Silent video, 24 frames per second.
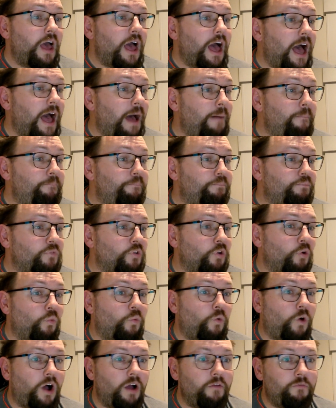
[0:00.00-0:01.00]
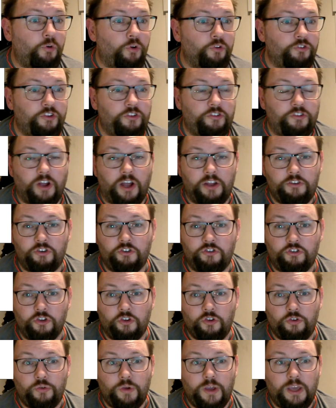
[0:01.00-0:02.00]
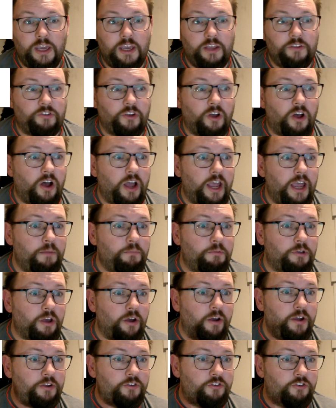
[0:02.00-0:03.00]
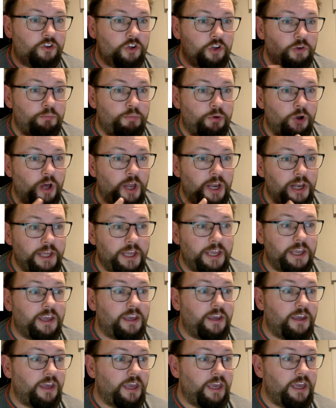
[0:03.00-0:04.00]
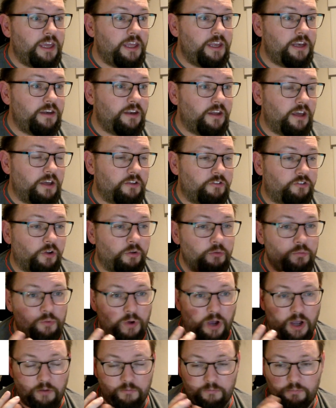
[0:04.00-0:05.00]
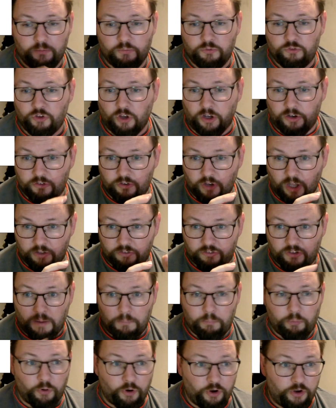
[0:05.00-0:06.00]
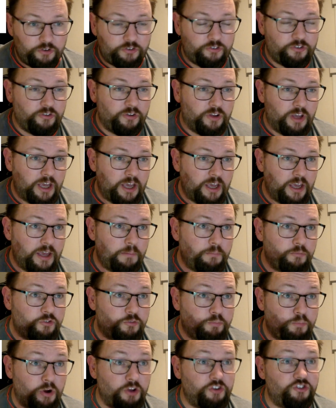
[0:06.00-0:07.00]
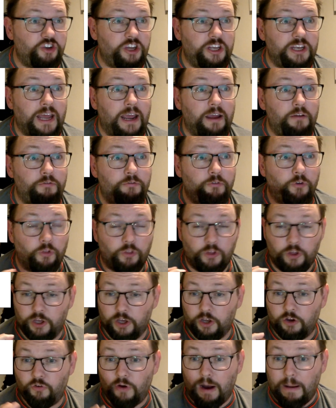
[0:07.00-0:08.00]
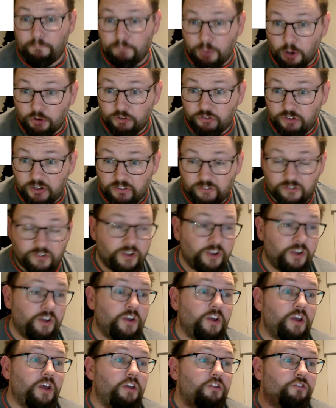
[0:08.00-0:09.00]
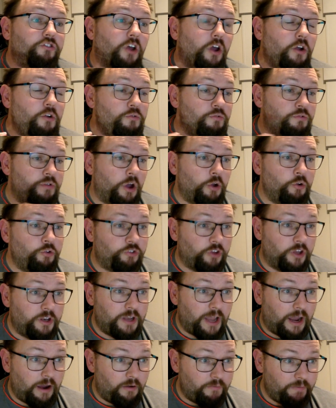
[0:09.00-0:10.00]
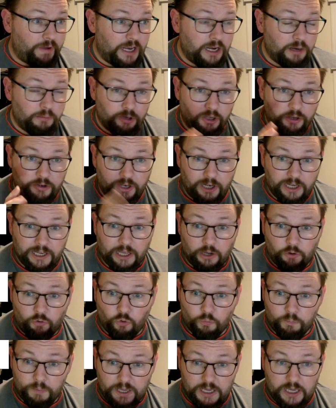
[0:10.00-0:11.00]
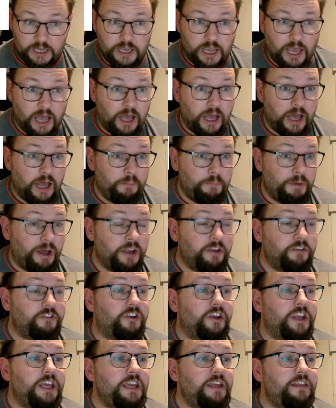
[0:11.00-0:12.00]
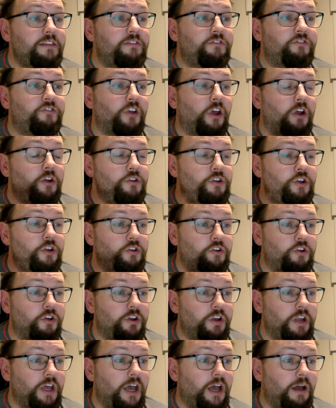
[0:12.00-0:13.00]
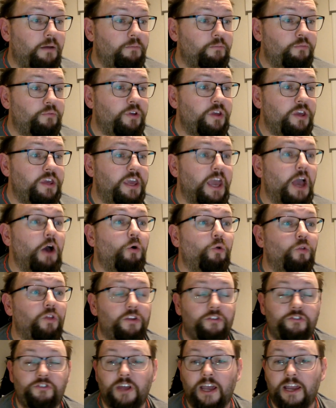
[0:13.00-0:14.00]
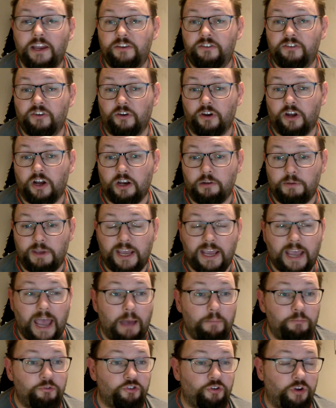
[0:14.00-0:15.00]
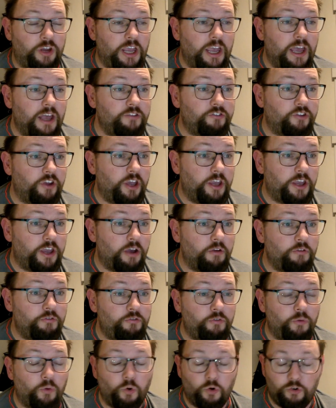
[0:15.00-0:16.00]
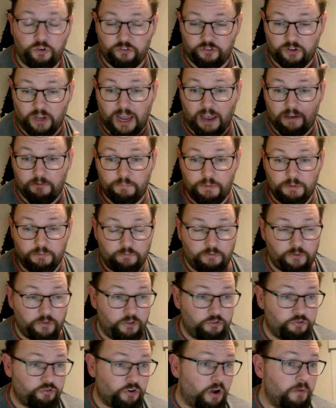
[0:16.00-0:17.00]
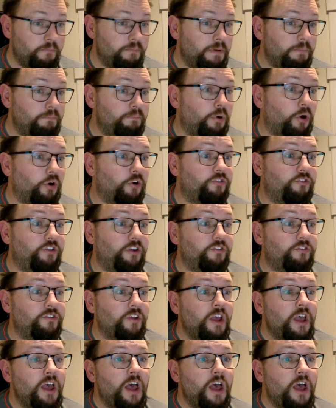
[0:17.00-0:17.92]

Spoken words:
What I've also started to do is I am going to put a link in, so I've done a separate spreadsheet now for the C.R.A.P boxes, so those are now available and the link will be underneath, so you can get all this data, and I'm going to be capturing it as I go forward, as I have been for the drone bit boxes.